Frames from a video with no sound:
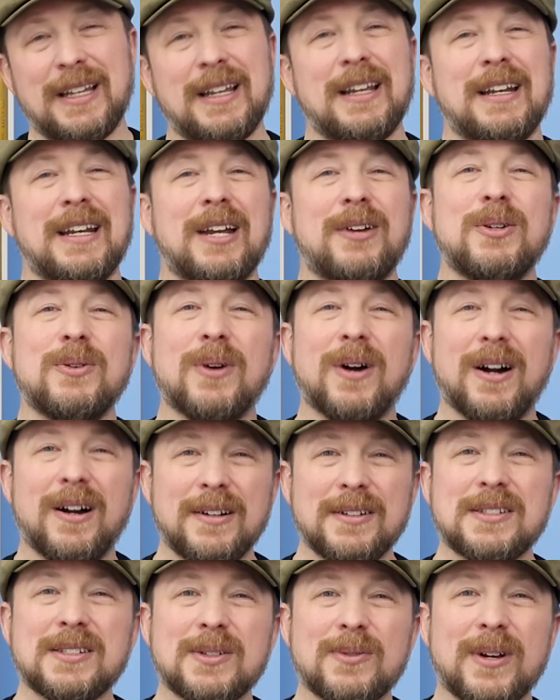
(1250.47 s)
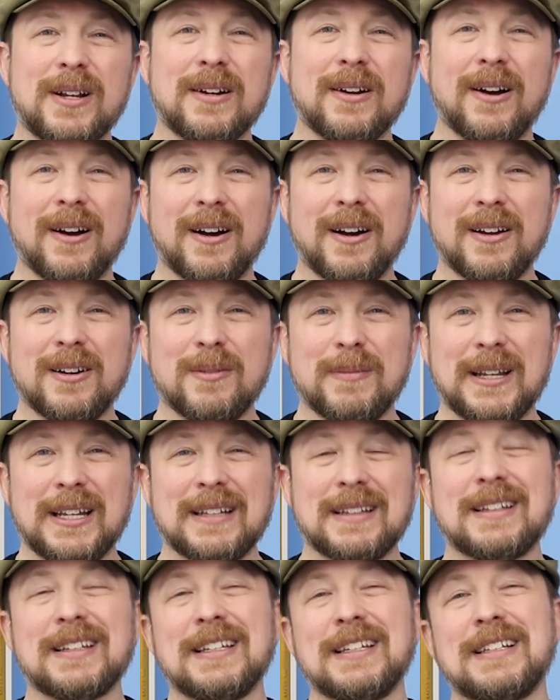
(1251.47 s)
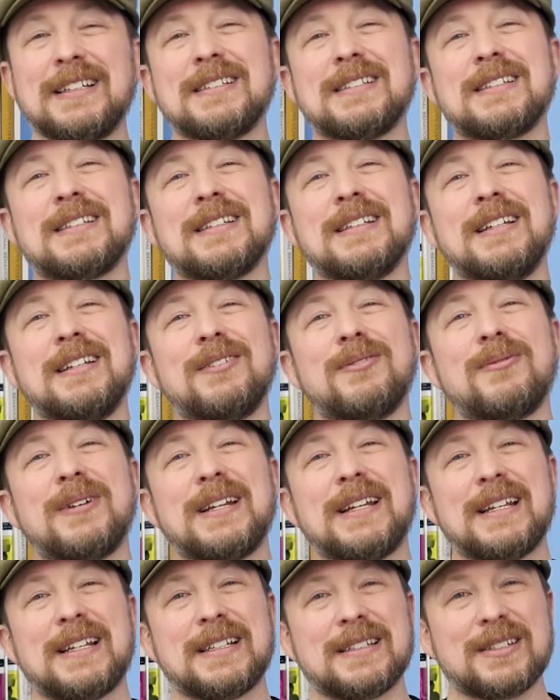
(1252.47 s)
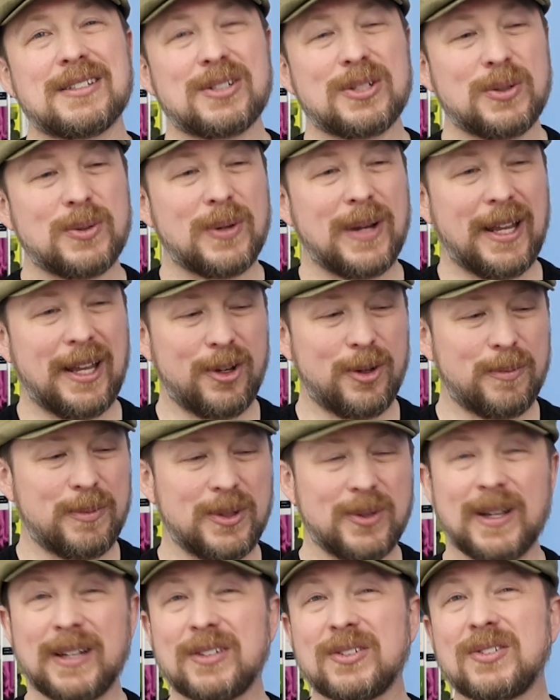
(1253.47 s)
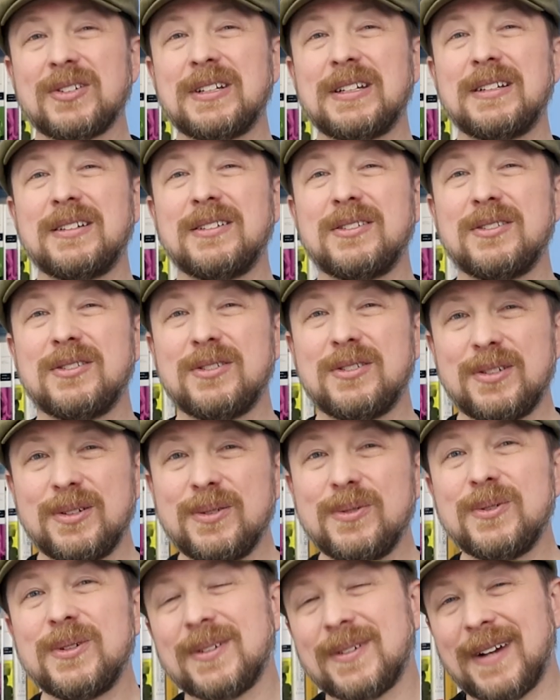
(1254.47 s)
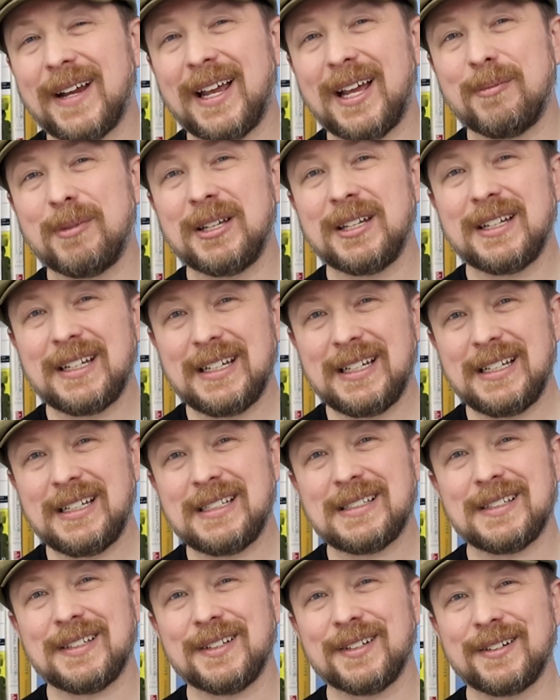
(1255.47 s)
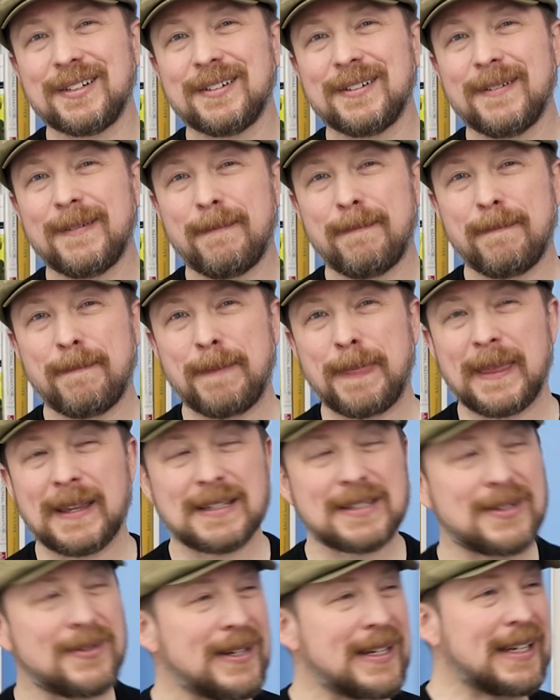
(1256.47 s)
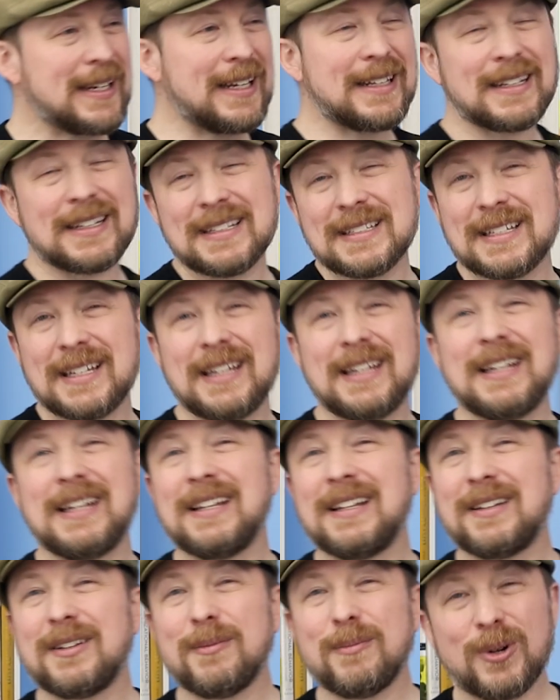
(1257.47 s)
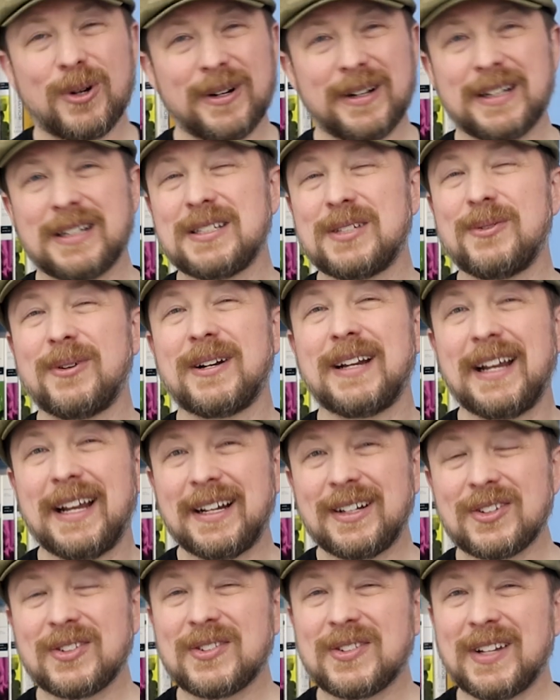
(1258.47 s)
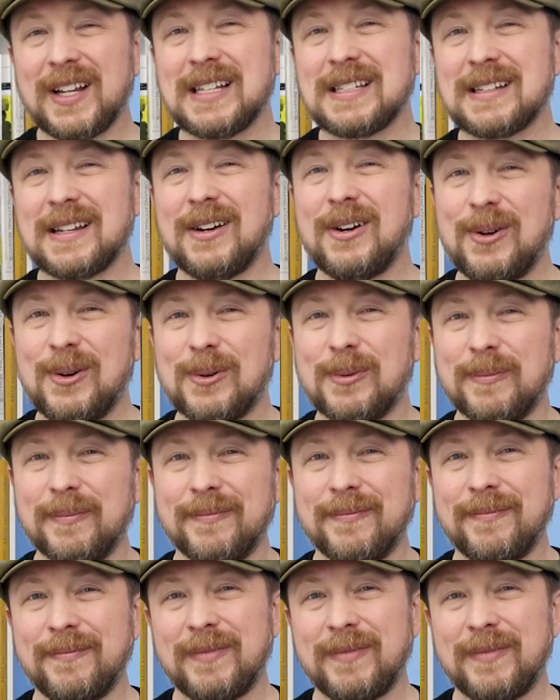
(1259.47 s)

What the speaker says: Now, you also want to automate things in ways to help you actually do your habit easier. So again, let's say in the mornings you want to exercise at home.